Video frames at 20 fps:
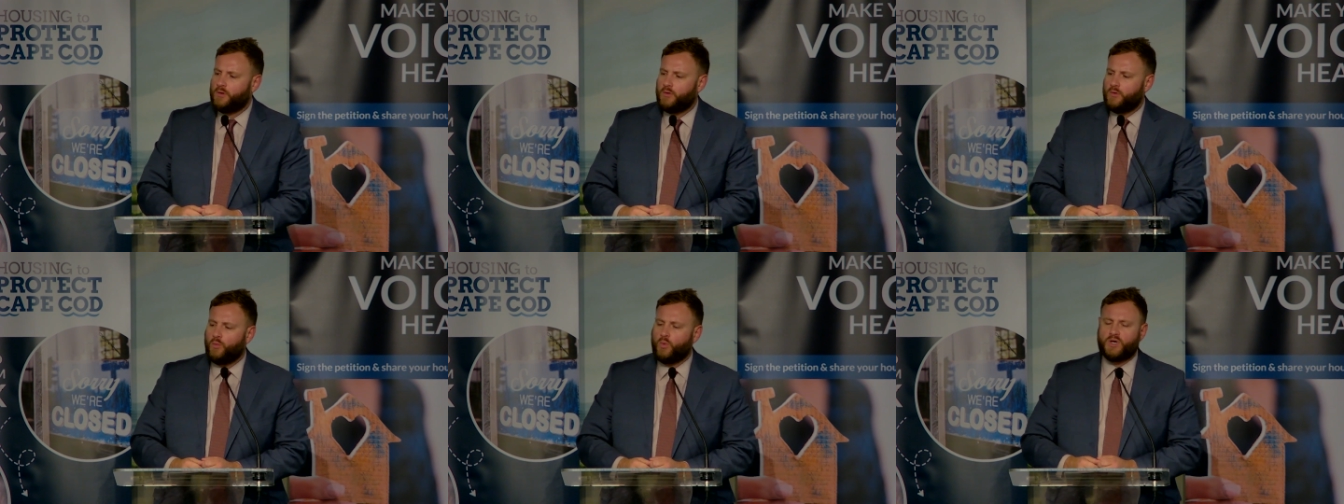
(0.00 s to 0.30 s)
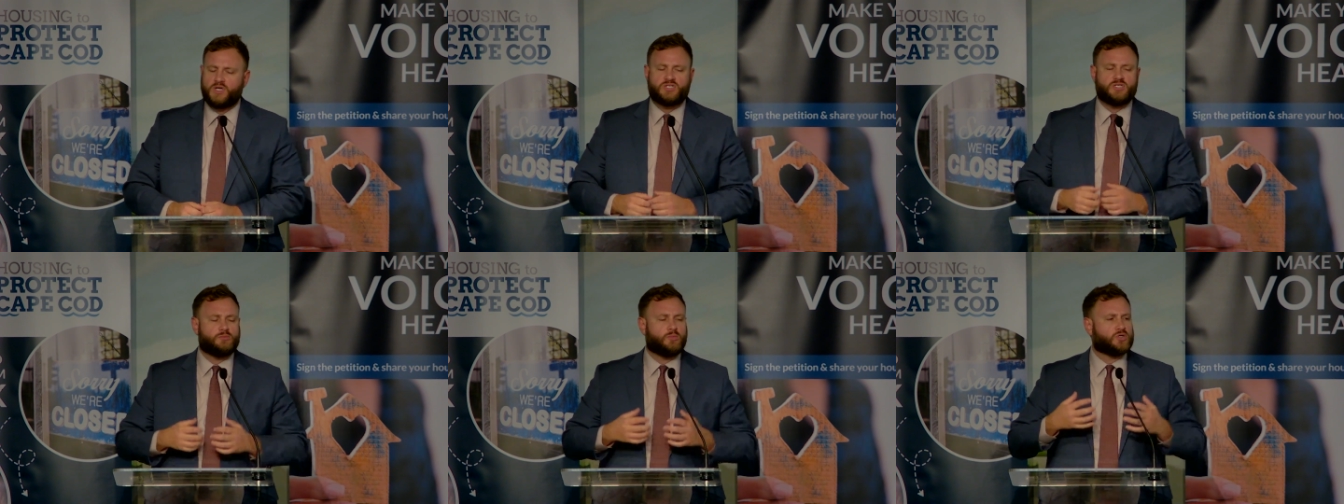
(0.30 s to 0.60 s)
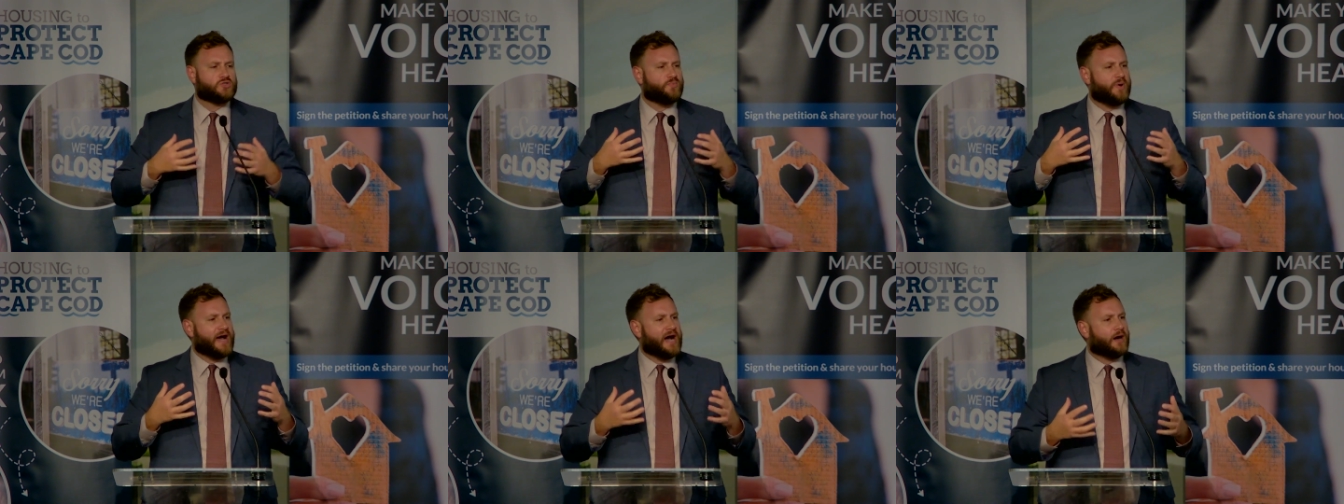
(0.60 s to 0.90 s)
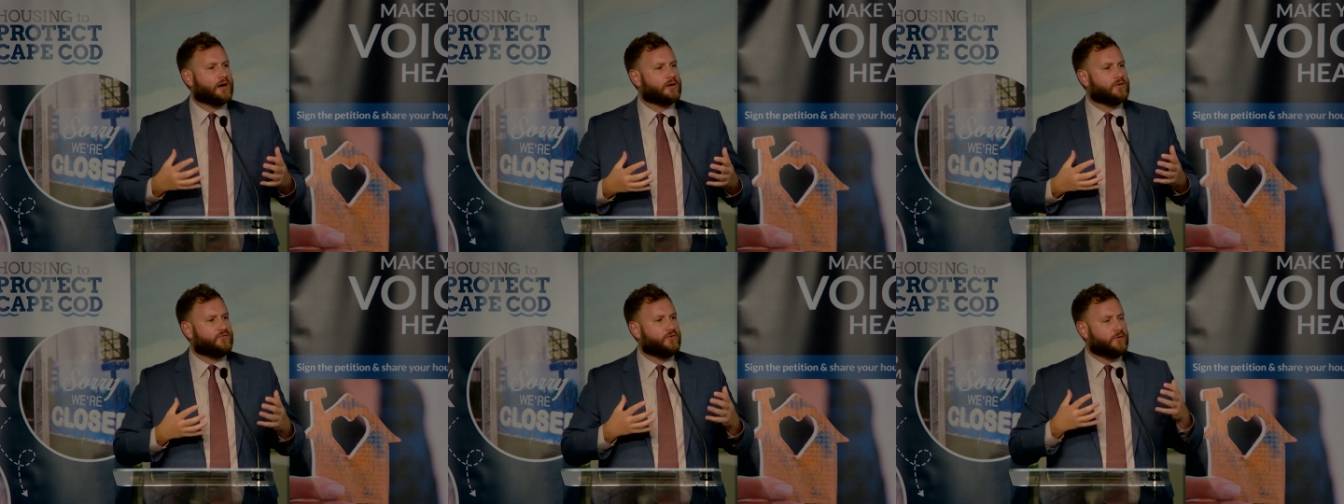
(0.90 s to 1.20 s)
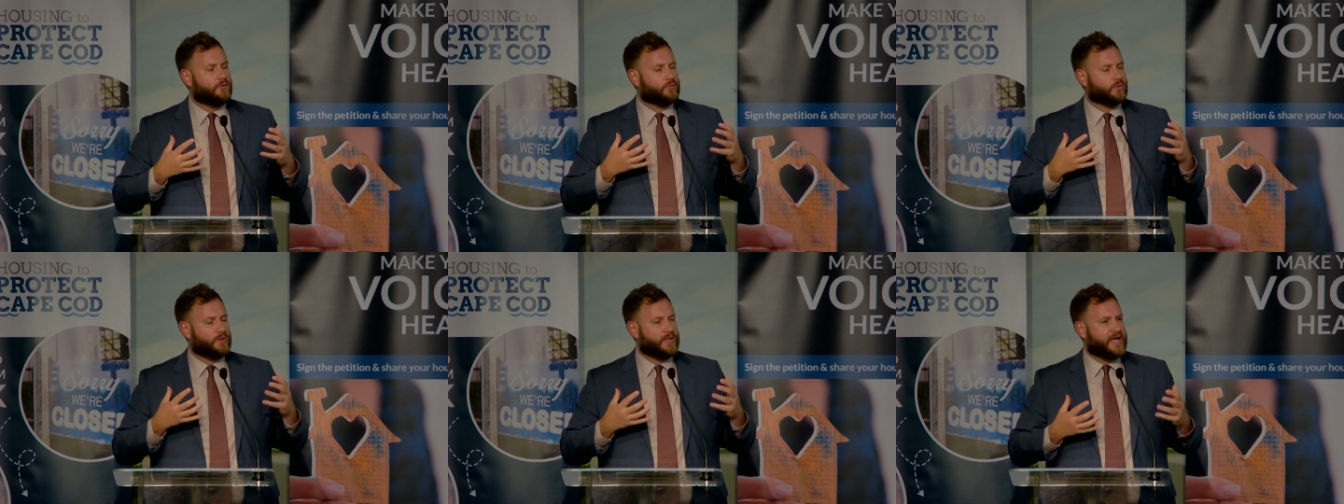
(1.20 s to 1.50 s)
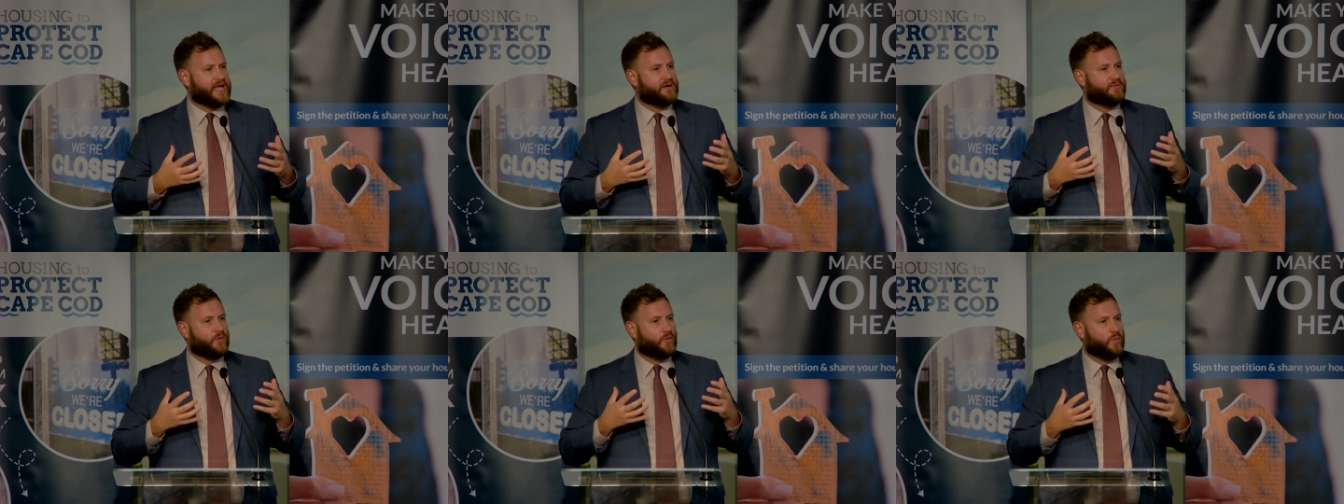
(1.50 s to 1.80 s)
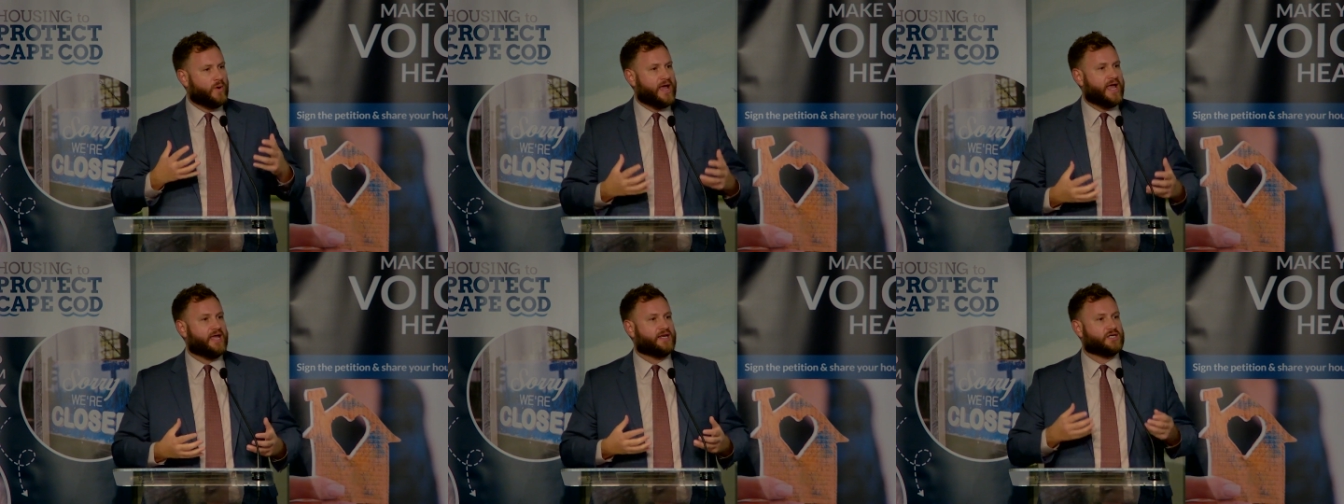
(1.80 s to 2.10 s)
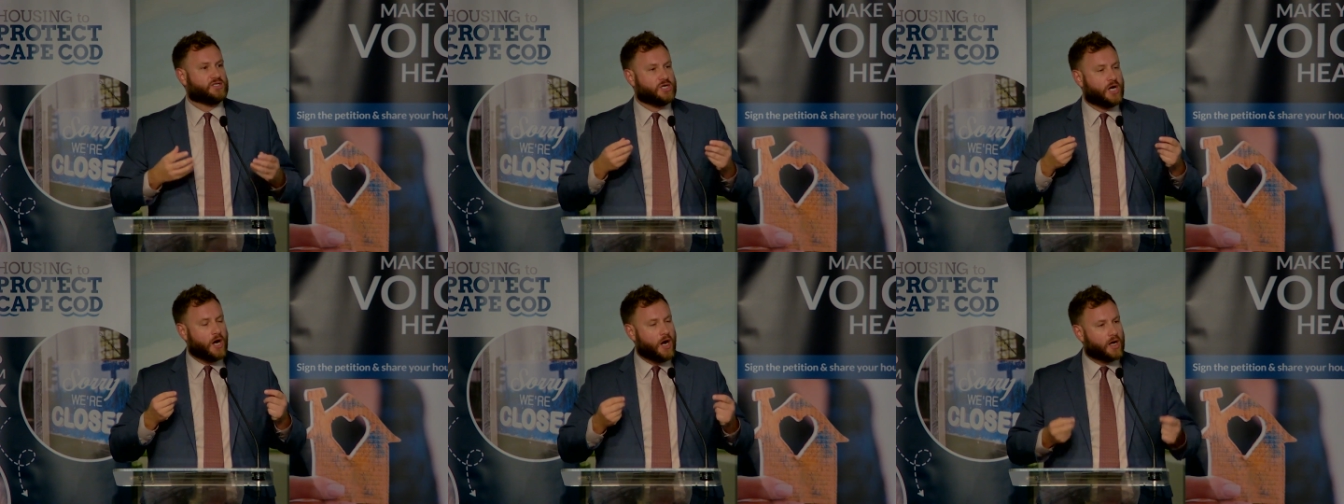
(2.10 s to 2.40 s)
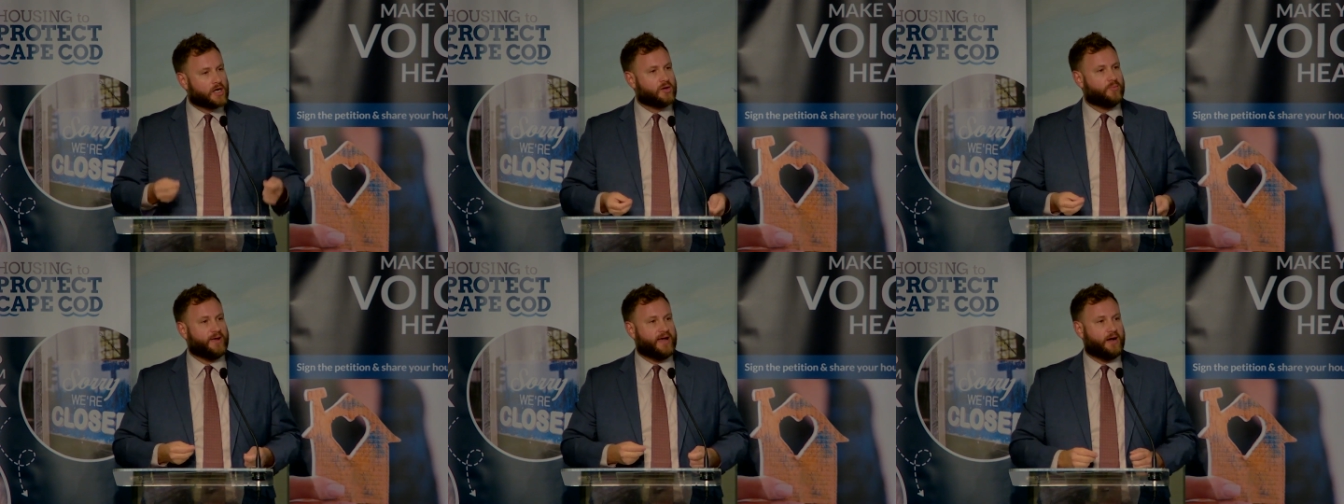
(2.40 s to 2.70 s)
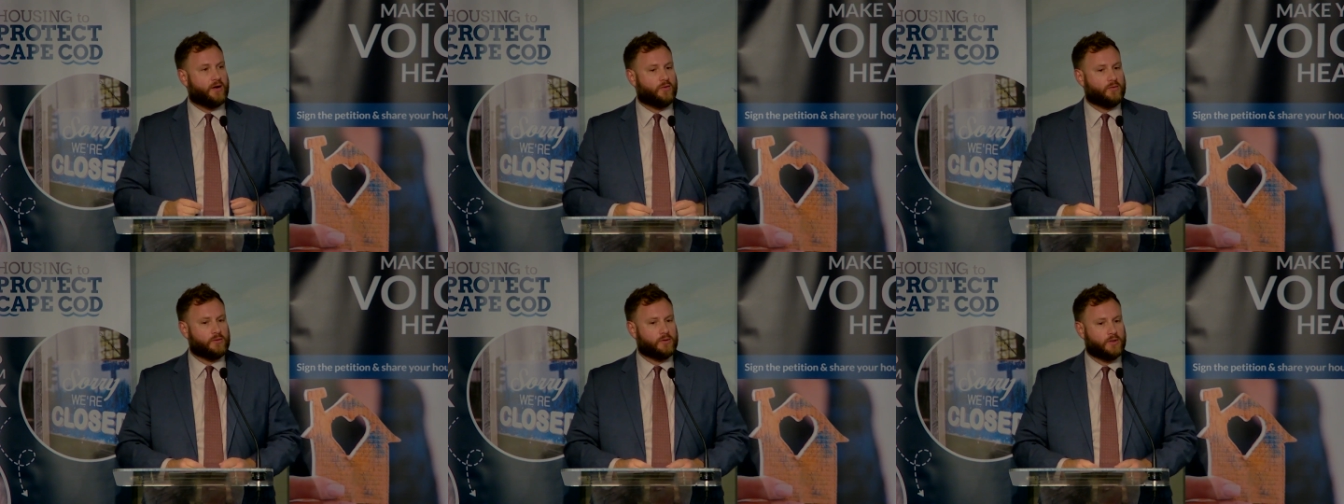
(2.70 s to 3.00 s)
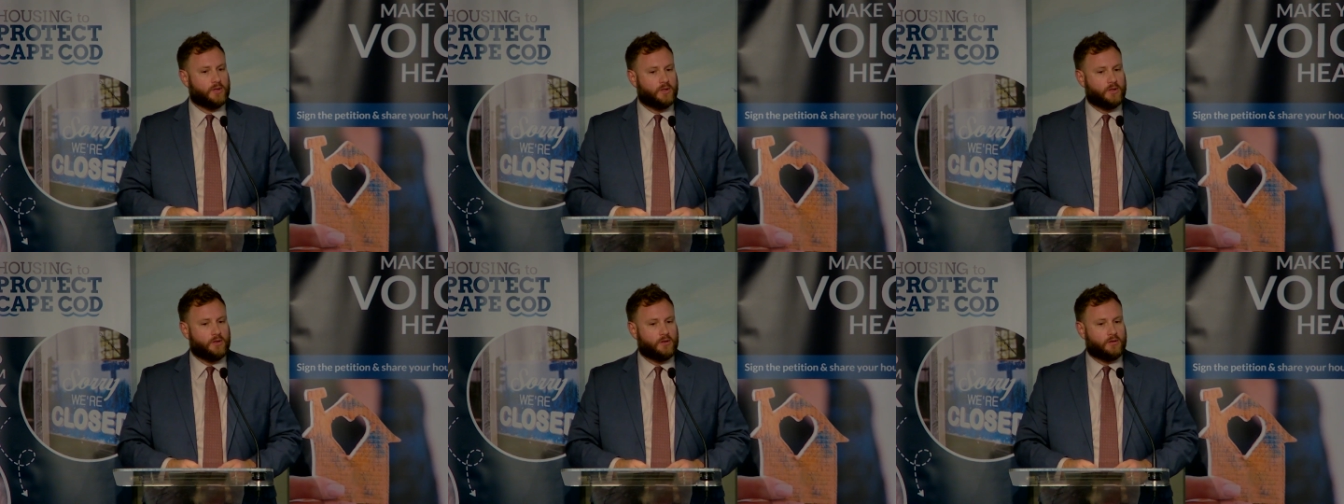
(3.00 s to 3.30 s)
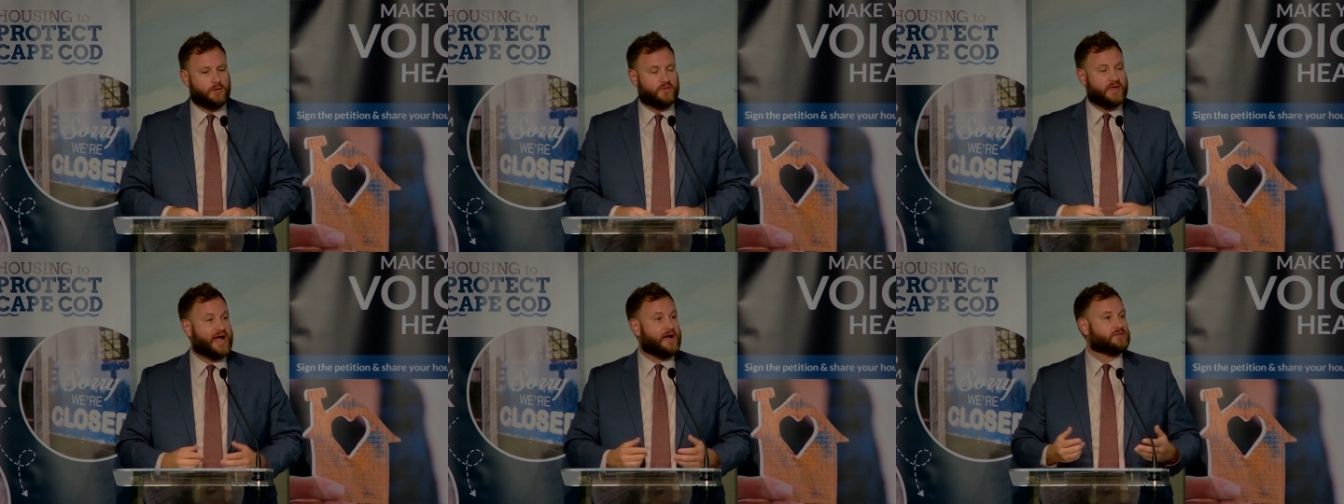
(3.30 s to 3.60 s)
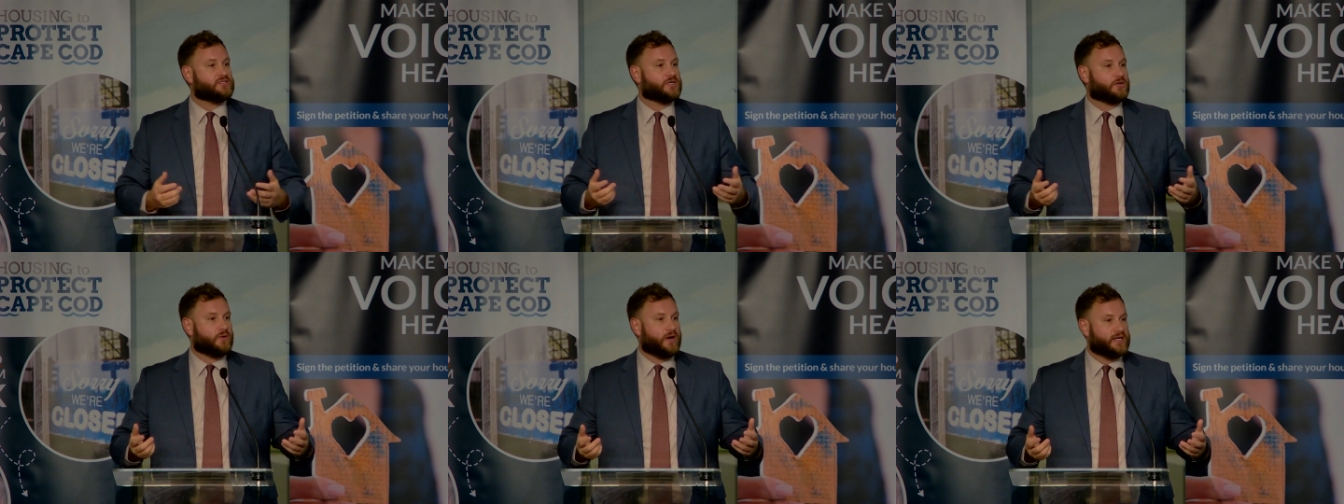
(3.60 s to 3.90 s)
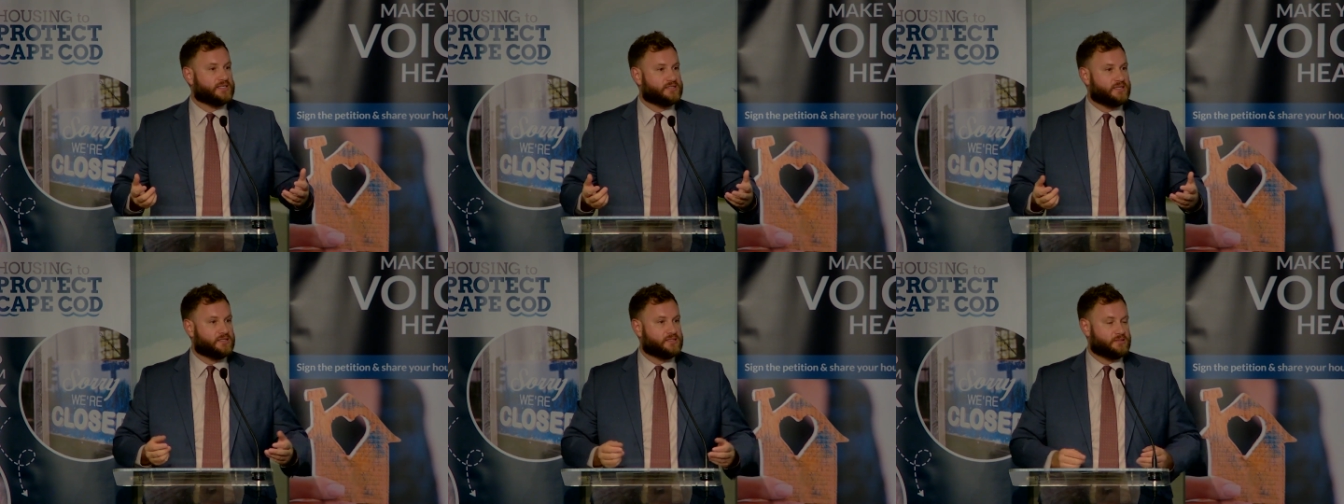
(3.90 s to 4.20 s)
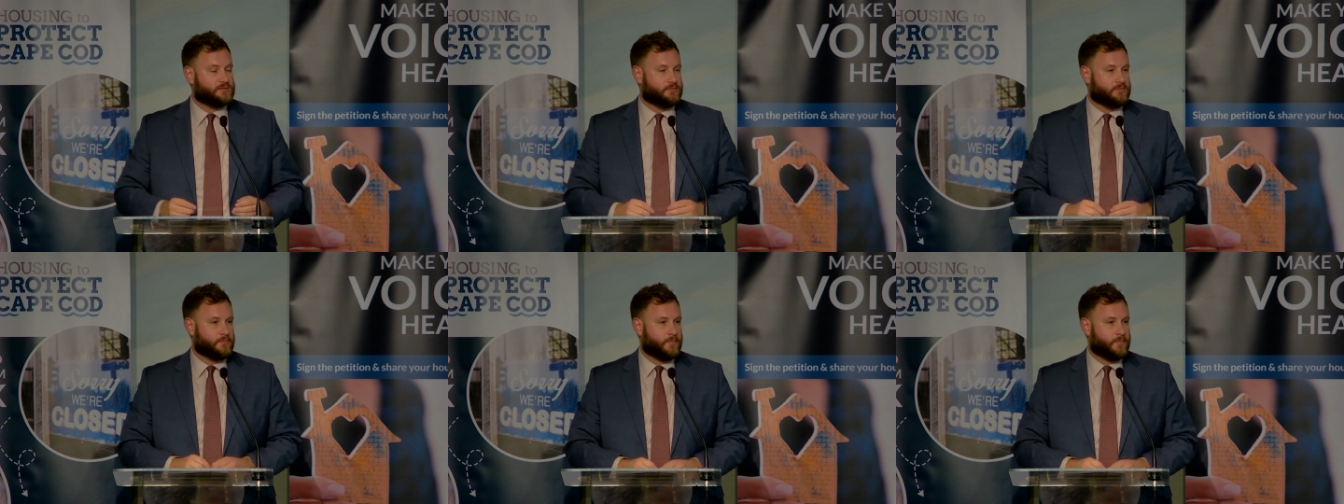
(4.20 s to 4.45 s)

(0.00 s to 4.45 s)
most powerful, relatable way to talk about the housing crisis?